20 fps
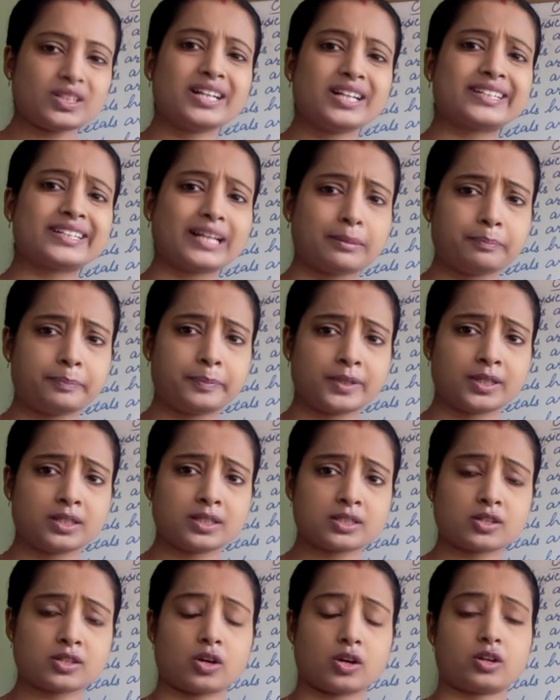
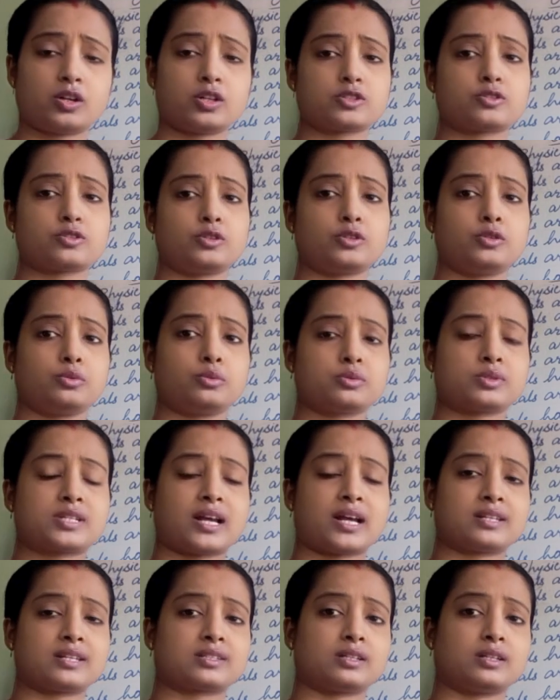temples, are also used
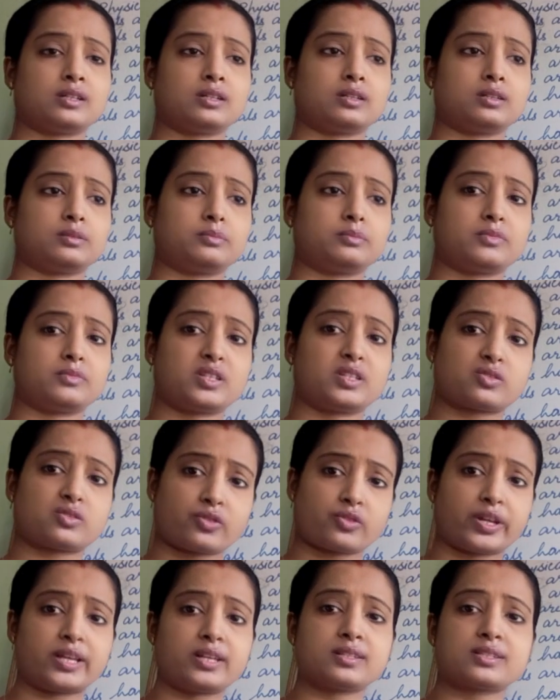as
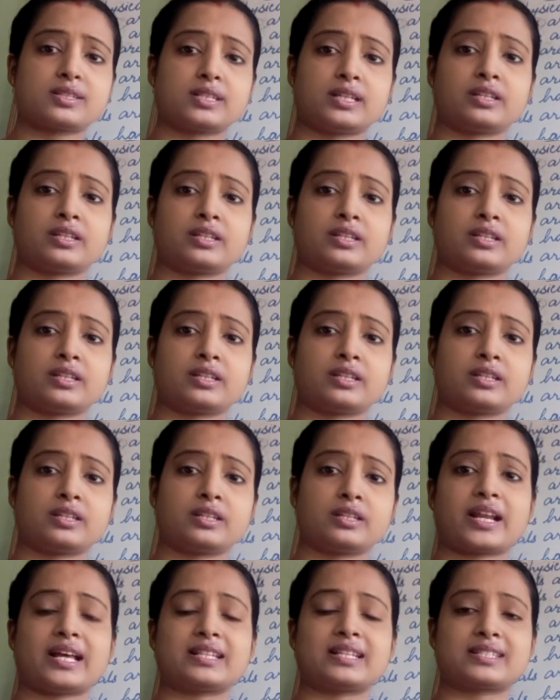strings in
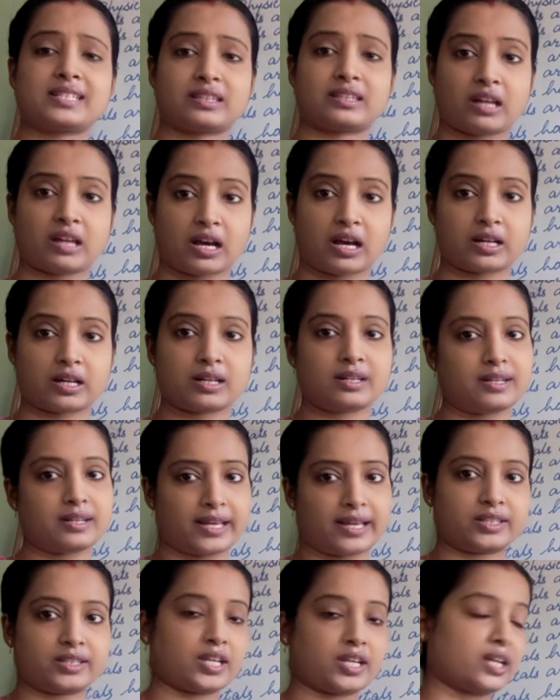guitar and sitar,
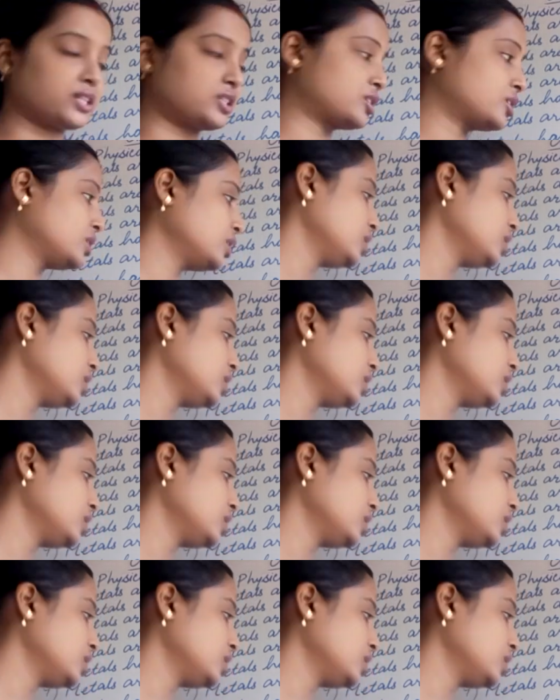like that.